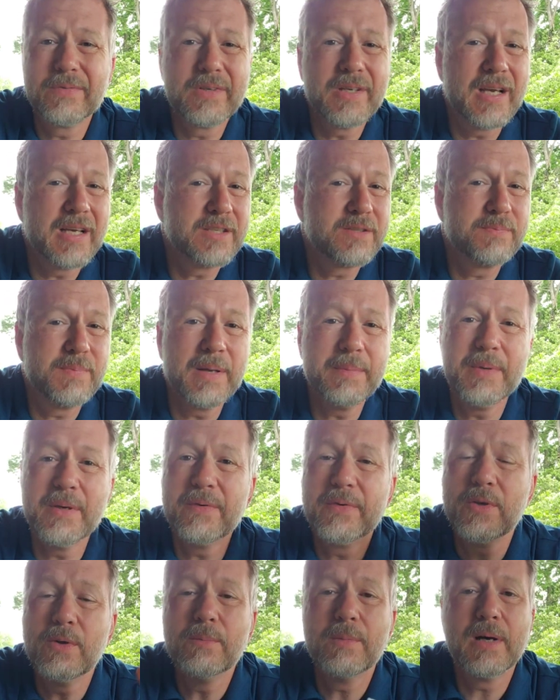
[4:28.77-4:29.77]
just maybe a
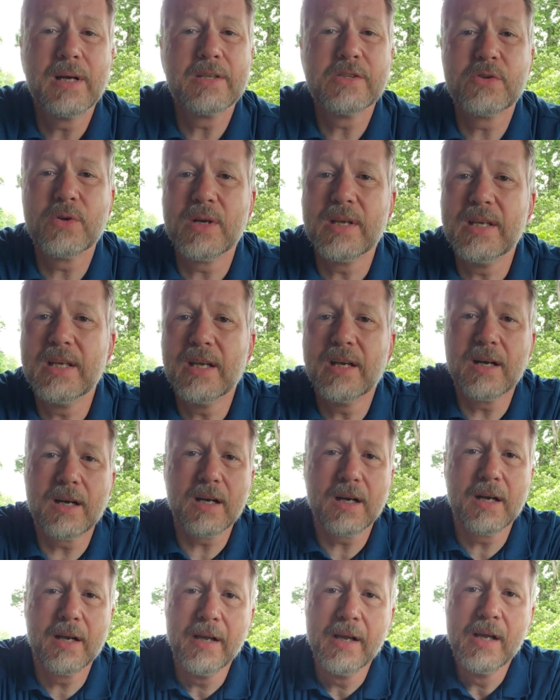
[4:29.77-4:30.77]
few months or a
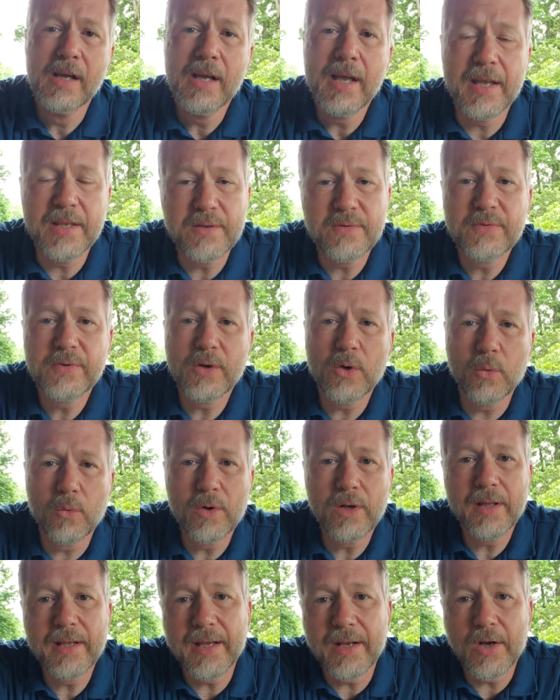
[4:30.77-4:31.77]
year and you feel
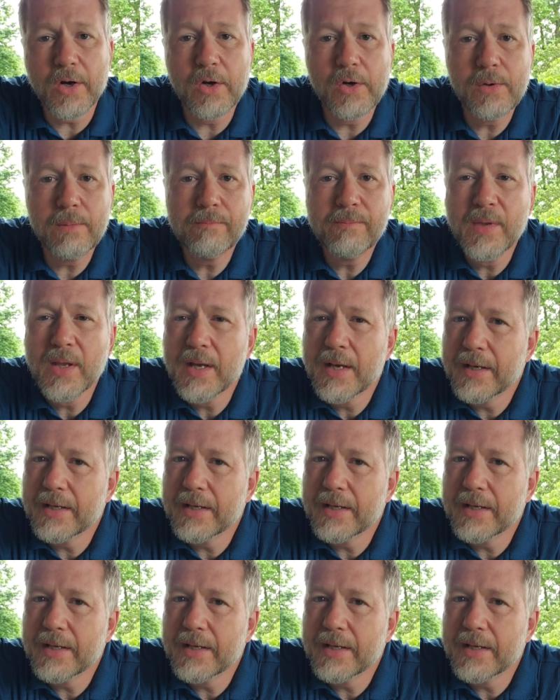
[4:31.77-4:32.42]
really at home,